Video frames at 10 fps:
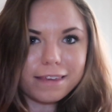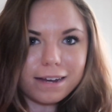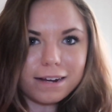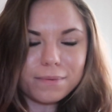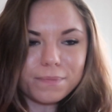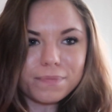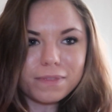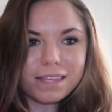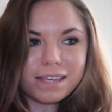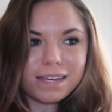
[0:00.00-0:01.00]
there.
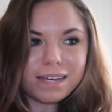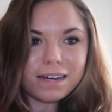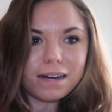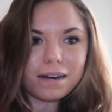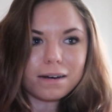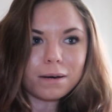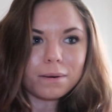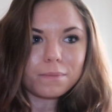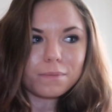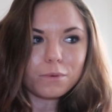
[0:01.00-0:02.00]

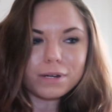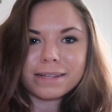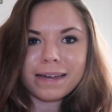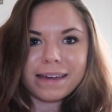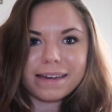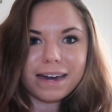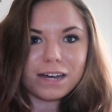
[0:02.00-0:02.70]
One night